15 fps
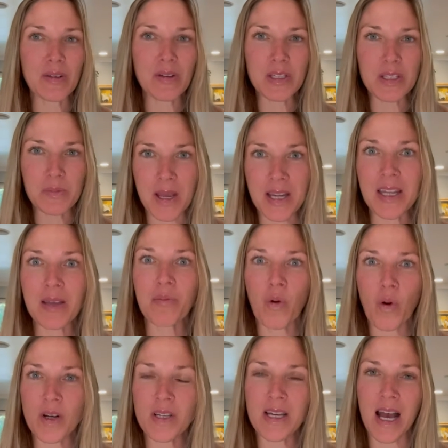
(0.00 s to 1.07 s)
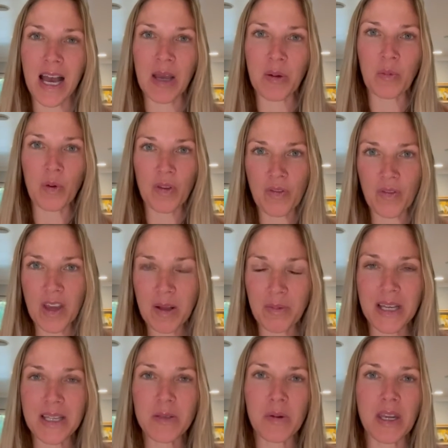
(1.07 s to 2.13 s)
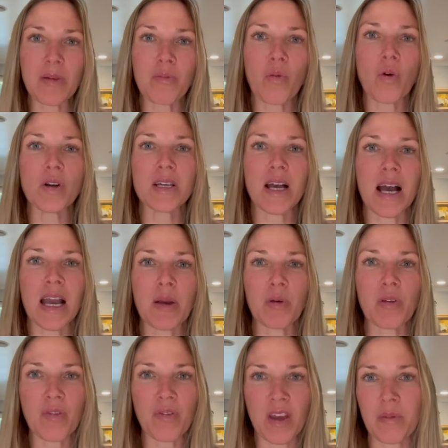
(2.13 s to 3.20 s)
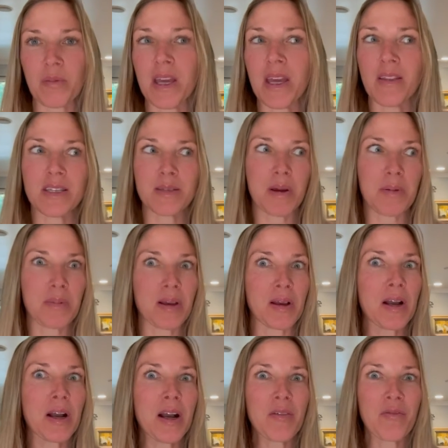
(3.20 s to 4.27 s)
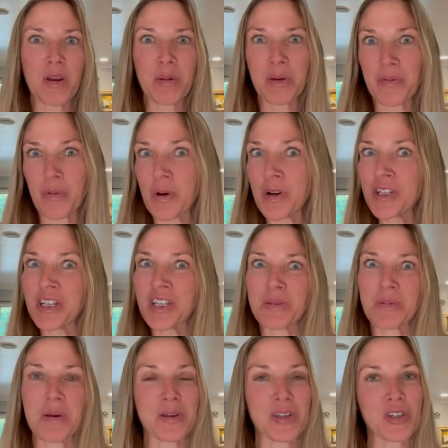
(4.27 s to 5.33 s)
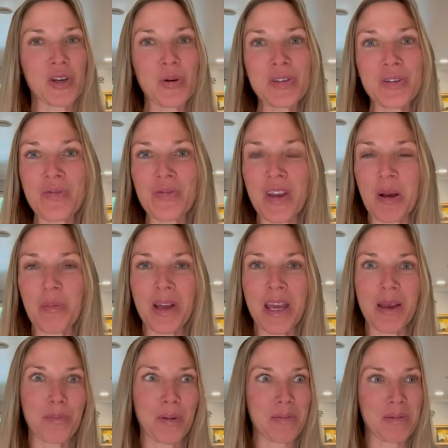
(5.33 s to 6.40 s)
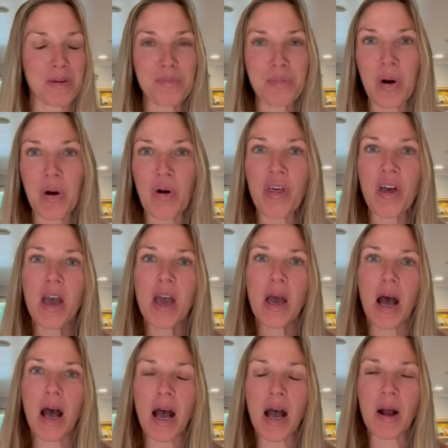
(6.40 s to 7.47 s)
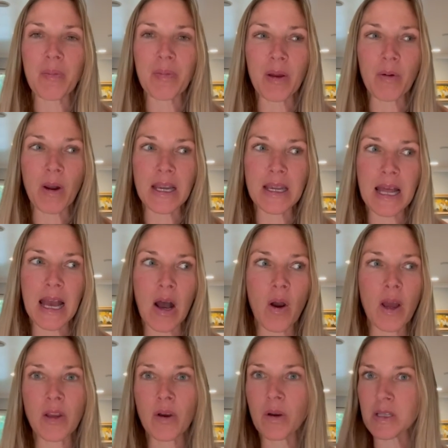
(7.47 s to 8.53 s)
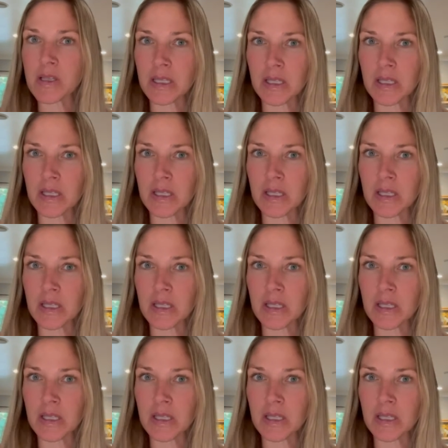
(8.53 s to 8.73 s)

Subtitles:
spending more time with family, And this might be family of origin, this might be chosen family, it might be both. Right now, I know it's a